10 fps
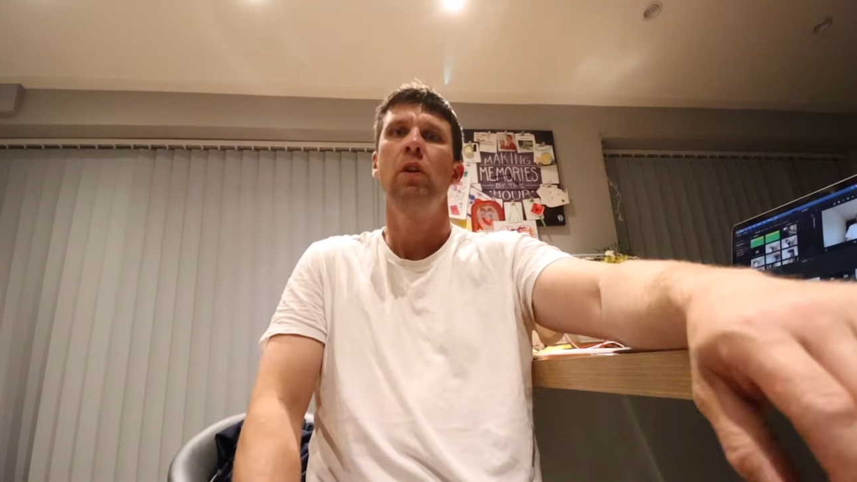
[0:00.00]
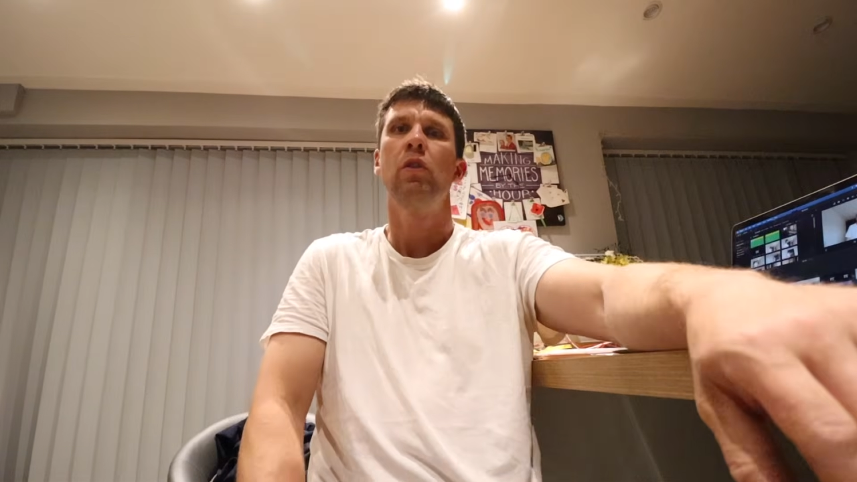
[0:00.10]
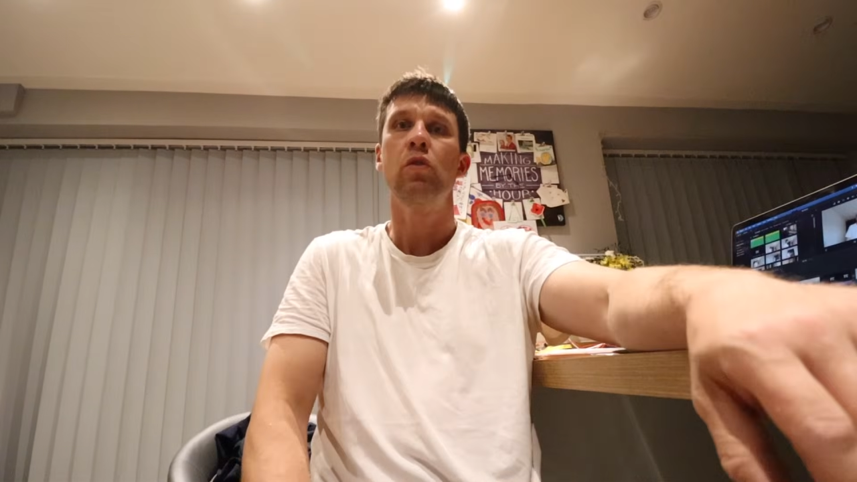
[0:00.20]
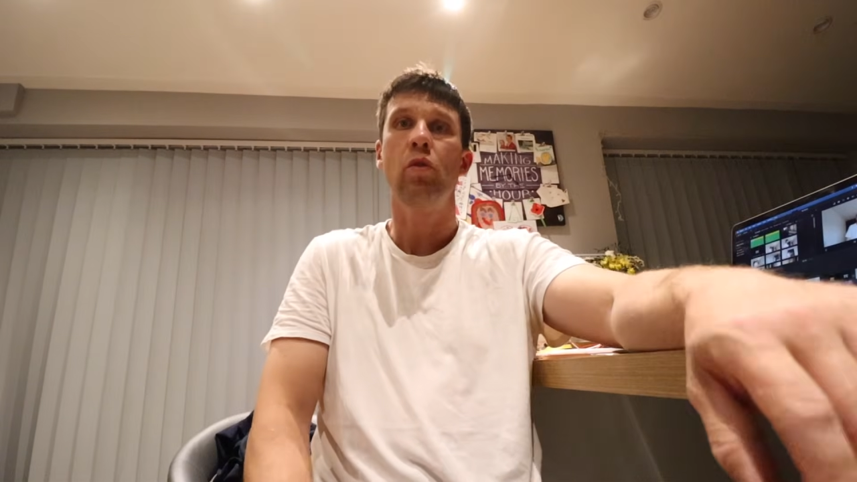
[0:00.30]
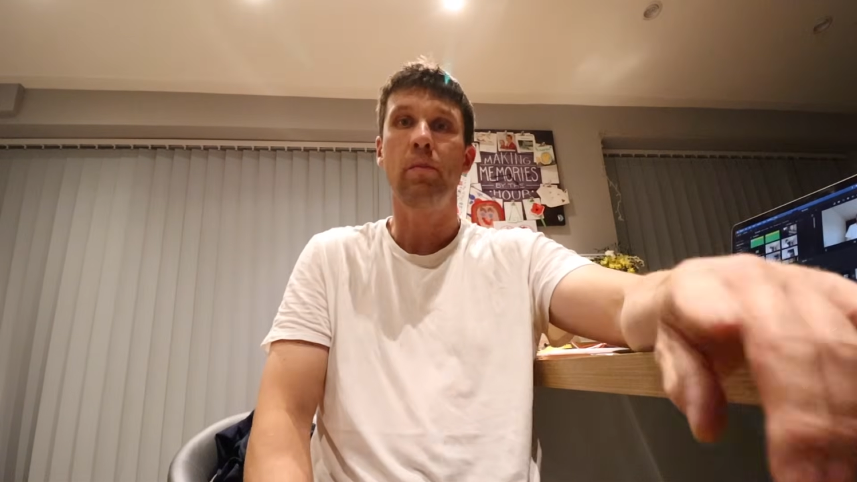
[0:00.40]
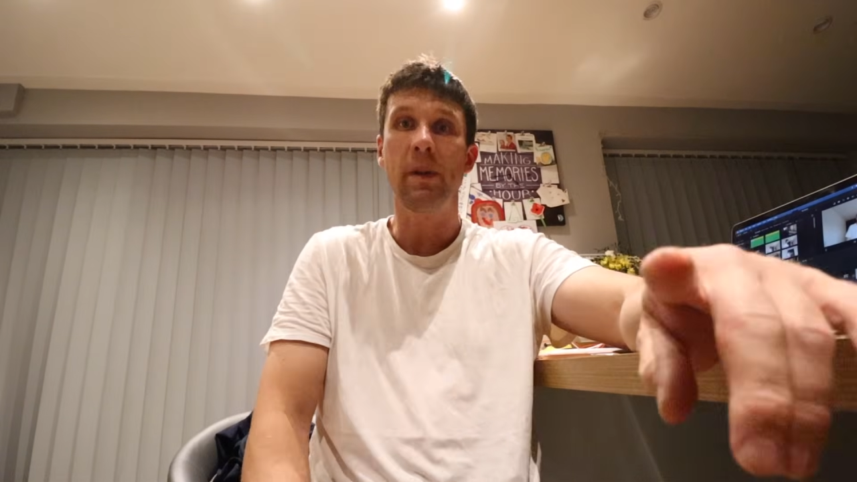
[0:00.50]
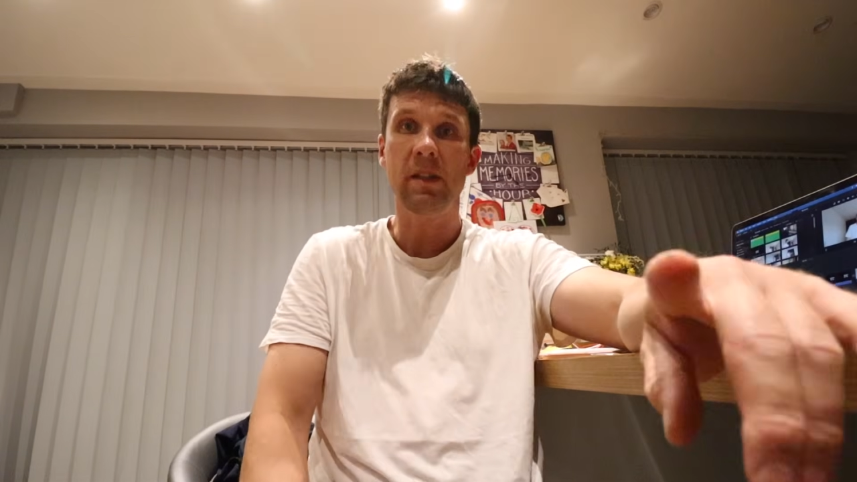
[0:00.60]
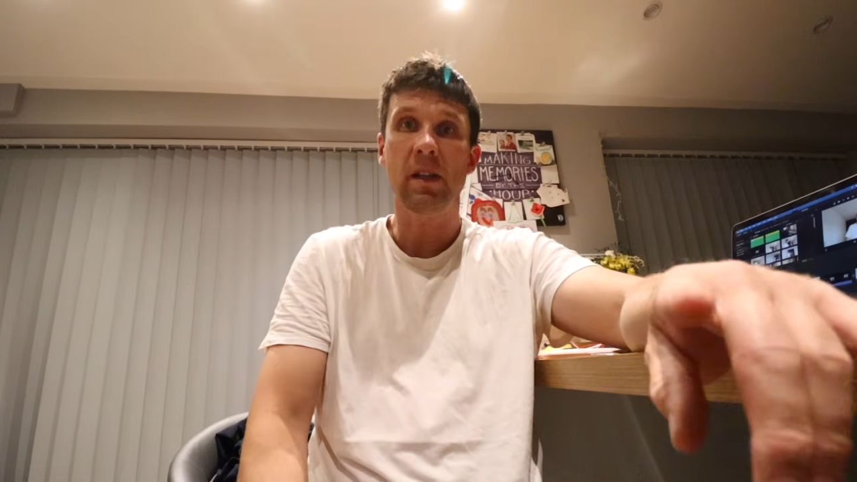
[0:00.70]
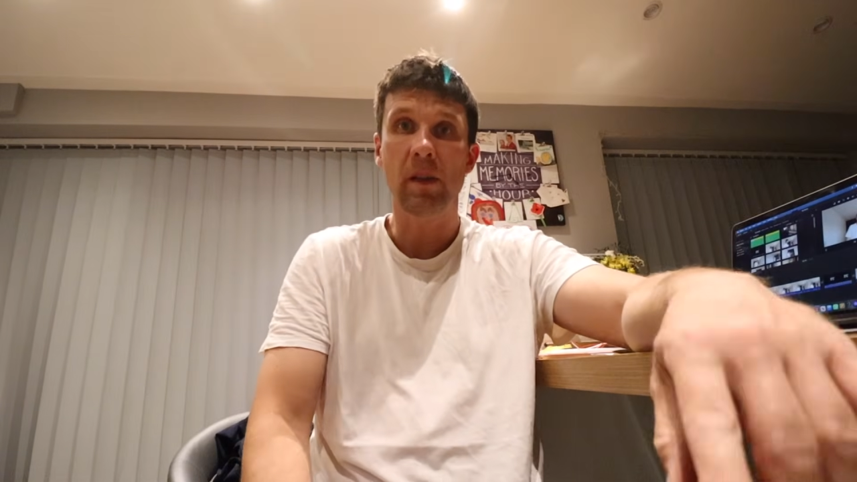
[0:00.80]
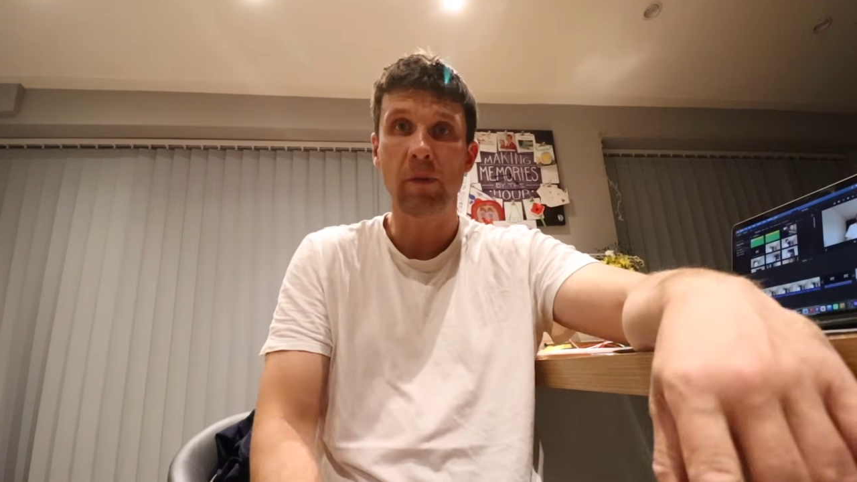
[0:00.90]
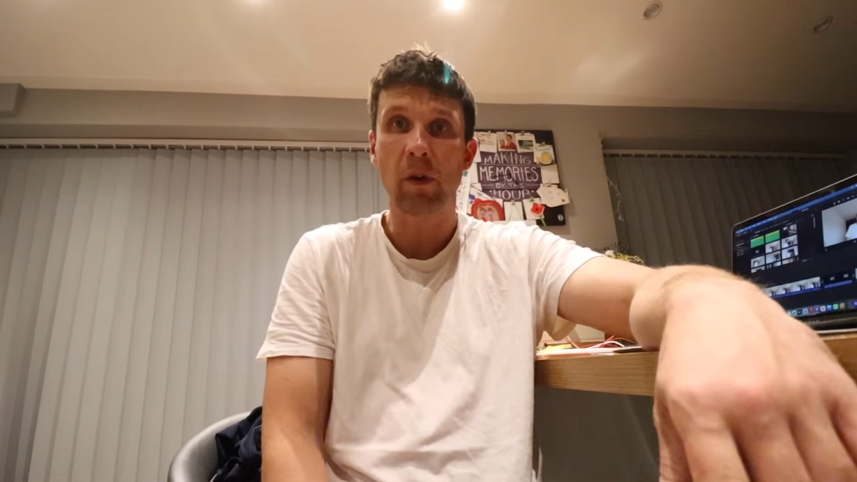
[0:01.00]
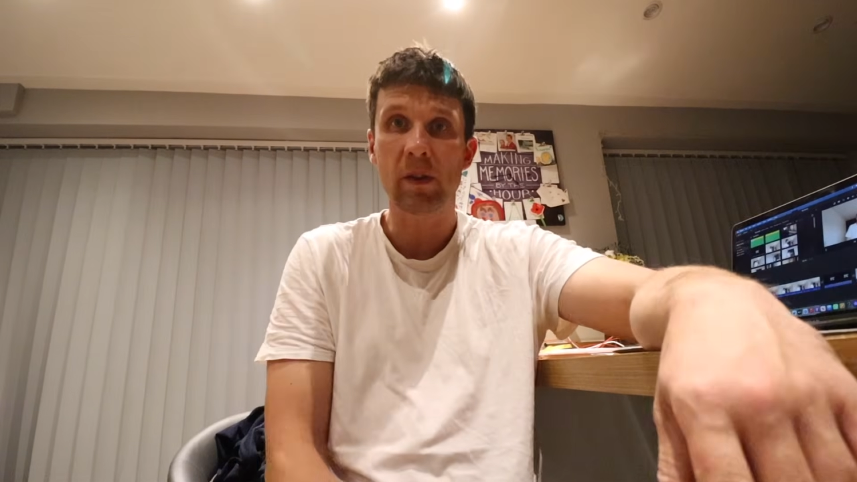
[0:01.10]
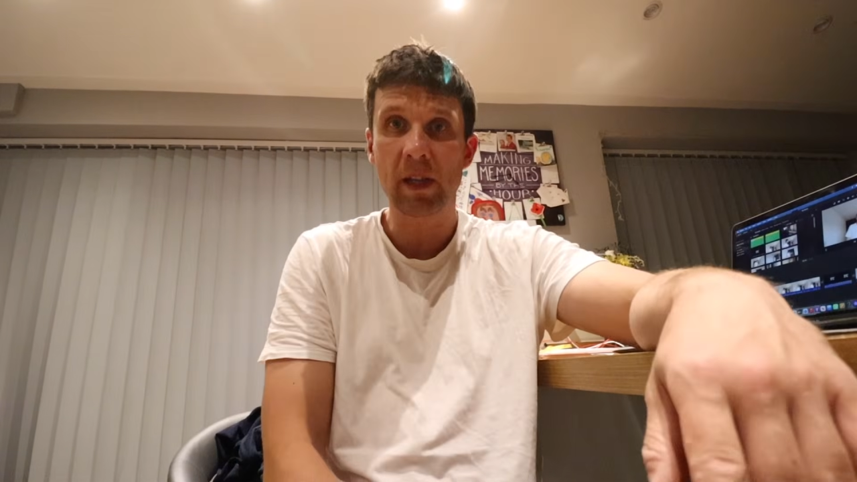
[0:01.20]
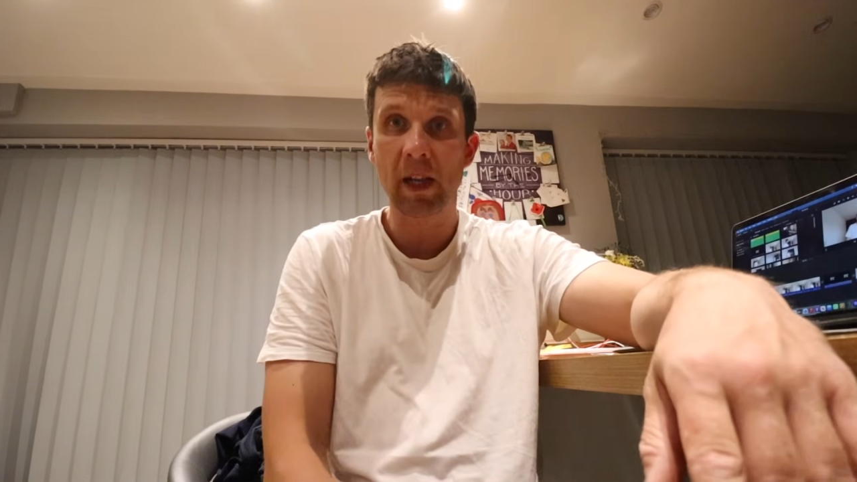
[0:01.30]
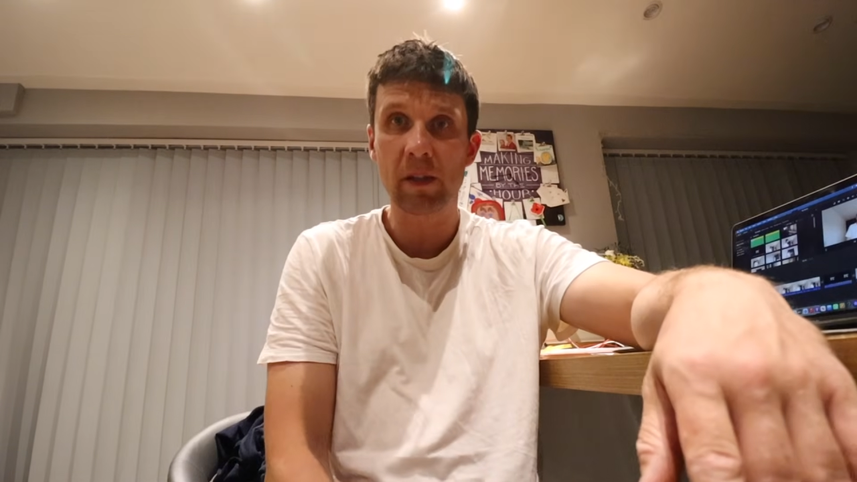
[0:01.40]
So basically, before I
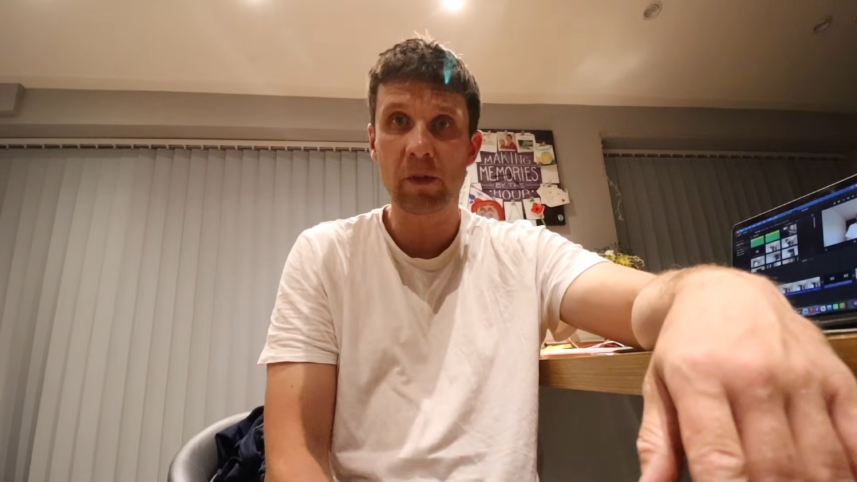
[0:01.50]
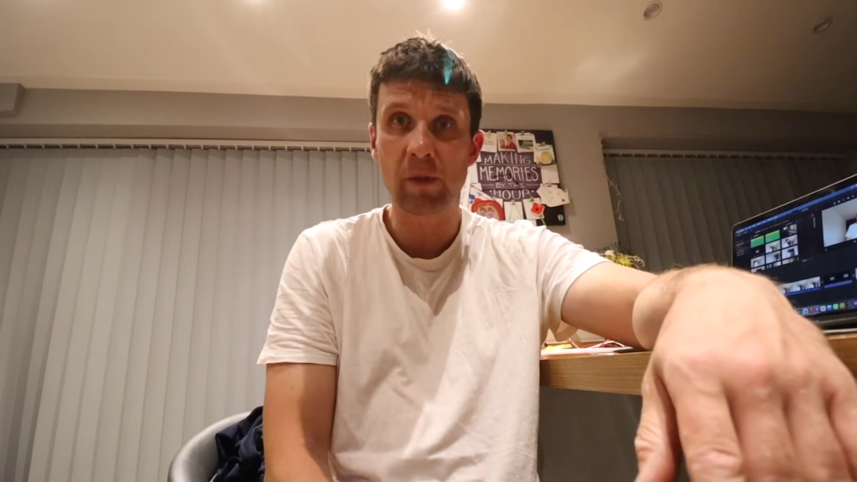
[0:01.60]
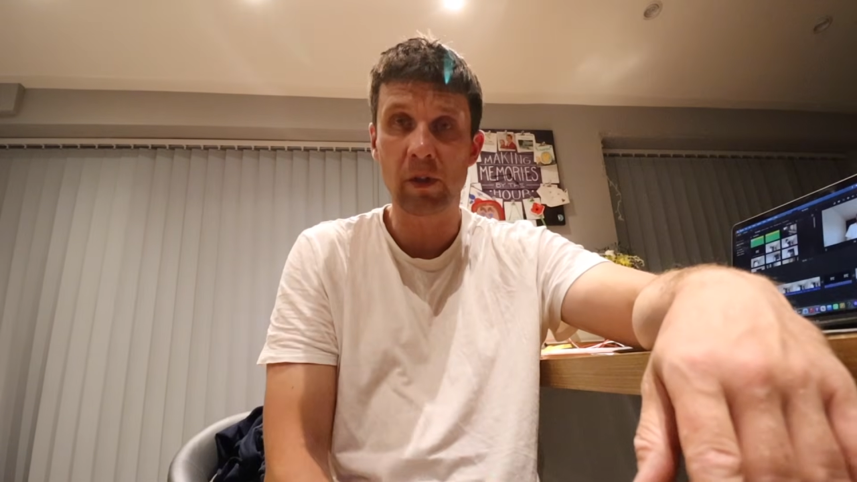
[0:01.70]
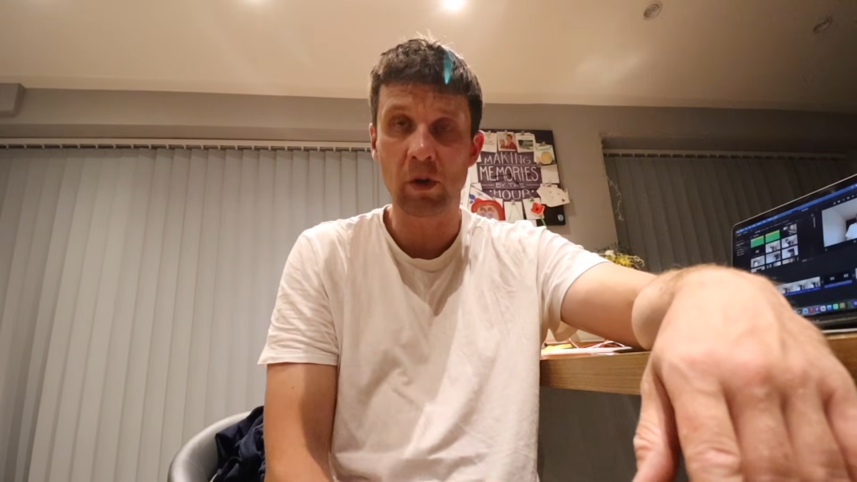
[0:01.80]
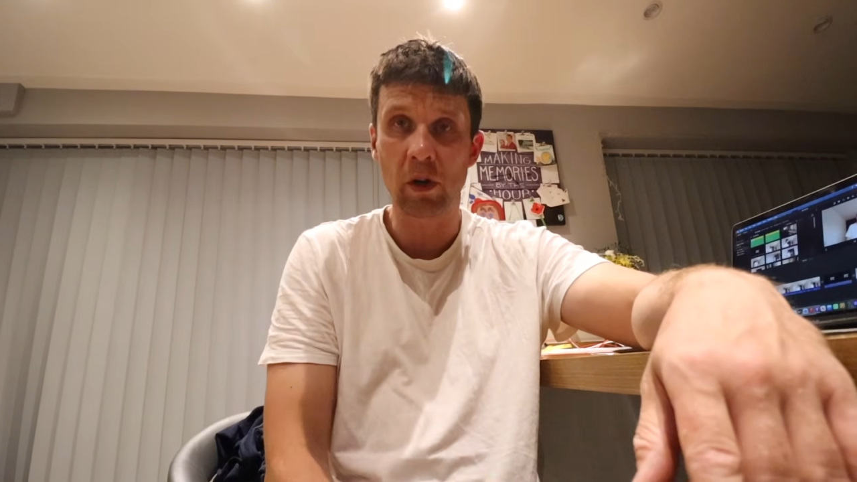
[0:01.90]
start this video,